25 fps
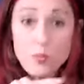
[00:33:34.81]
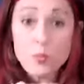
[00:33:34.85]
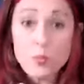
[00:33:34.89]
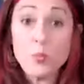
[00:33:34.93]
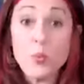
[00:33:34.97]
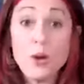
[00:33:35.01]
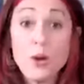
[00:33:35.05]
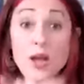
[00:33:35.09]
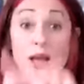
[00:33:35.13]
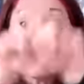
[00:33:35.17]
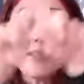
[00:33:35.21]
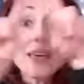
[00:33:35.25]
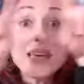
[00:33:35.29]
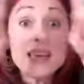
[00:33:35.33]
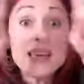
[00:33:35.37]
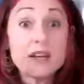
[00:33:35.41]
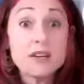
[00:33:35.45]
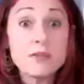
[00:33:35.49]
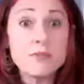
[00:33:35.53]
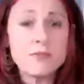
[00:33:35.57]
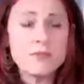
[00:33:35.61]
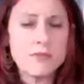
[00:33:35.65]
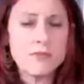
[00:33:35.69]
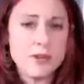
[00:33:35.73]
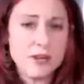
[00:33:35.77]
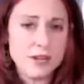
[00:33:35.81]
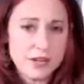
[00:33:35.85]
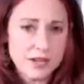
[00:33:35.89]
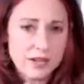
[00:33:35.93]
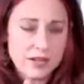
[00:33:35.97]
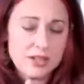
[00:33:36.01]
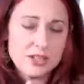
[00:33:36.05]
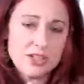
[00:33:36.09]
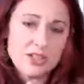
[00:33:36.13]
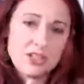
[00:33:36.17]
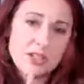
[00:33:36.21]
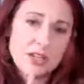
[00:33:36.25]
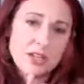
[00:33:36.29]
Where they
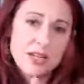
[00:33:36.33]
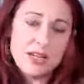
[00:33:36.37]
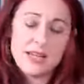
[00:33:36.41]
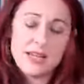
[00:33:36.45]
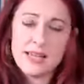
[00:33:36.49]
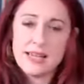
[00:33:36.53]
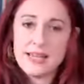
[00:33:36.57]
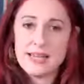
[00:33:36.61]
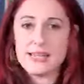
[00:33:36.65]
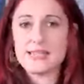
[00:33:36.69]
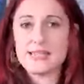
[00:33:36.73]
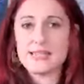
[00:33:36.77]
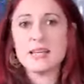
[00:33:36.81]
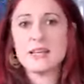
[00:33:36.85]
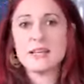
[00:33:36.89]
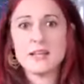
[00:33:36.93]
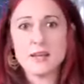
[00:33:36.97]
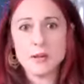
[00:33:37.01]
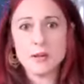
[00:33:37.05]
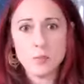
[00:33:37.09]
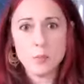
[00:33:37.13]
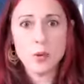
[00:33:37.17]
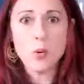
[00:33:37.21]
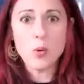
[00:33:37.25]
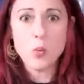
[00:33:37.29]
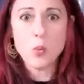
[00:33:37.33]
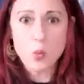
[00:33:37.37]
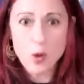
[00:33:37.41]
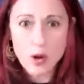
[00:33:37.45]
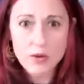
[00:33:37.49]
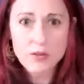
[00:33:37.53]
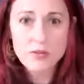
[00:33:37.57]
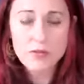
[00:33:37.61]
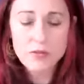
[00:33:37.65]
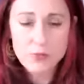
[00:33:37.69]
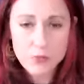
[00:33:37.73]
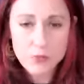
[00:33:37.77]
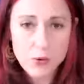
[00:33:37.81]
converge is at number
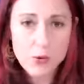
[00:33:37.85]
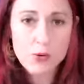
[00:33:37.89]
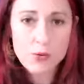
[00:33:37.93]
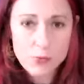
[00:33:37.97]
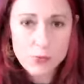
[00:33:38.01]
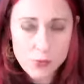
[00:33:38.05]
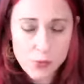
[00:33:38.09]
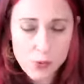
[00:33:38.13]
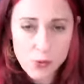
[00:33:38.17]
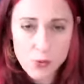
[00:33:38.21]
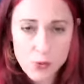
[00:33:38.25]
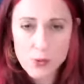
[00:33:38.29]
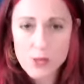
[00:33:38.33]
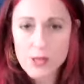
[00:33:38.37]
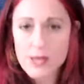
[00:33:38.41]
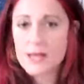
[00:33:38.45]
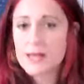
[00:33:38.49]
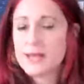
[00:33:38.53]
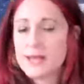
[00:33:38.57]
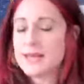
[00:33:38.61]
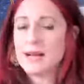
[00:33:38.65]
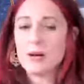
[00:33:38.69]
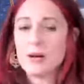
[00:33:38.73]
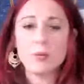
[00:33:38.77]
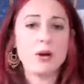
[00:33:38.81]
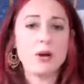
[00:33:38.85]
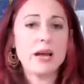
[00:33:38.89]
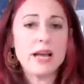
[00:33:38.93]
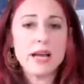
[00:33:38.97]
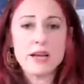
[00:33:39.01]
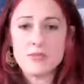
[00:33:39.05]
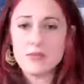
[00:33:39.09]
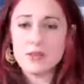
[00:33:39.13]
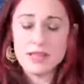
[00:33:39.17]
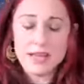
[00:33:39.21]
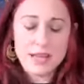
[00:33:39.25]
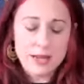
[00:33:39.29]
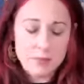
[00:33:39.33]
144. Now,
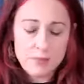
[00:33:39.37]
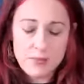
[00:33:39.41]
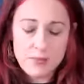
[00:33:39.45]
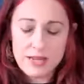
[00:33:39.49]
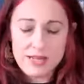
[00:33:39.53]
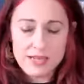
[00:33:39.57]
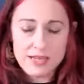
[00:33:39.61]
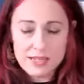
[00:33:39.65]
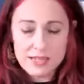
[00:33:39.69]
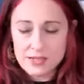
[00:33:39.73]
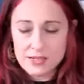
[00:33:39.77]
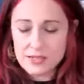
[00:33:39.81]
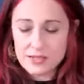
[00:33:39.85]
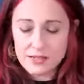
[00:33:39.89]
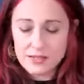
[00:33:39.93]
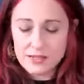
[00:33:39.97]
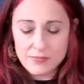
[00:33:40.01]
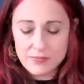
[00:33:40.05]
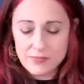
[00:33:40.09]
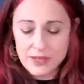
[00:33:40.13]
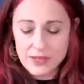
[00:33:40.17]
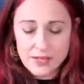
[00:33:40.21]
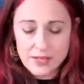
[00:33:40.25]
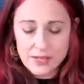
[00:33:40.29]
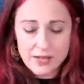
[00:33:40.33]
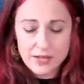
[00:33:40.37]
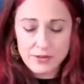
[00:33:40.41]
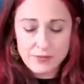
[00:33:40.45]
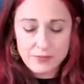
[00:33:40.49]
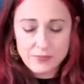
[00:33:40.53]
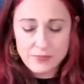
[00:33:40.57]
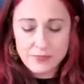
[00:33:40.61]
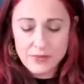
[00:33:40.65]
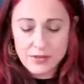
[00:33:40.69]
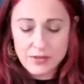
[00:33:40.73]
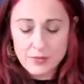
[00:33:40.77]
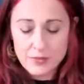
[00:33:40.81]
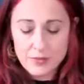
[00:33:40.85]
whatever that means, because I, you know,
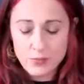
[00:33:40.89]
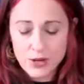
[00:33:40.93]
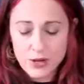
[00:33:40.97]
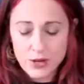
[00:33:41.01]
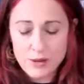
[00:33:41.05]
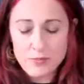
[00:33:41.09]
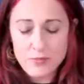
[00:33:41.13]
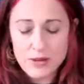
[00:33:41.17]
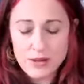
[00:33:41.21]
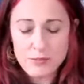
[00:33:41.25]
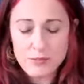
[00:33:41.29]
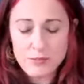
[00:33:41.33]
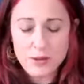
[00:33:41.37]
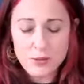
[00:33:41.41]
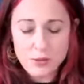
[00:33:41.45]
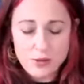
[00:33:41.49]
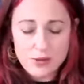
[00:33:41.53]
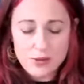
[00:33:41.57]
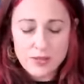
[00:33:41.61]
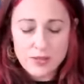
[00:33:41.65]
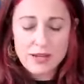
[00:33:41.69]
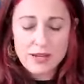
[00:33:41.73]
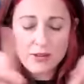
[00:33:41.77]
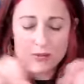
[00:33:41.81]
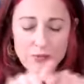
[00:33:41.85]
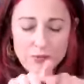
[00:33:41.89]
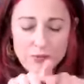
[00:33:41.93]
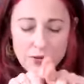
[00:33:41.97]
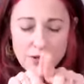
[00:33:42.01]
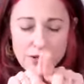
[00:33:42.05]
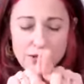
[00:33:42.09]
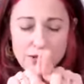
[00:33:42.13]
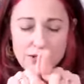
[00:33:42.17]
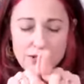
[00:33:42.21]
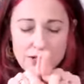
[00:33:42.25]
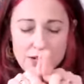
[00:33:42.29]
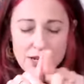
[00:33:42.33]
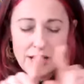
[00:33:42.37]
what I mean by where they
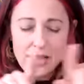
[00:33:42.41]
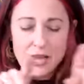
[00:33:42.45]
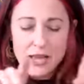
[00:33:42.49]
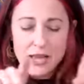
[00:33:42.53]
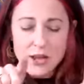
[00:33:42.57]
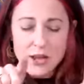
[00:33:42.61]
converge,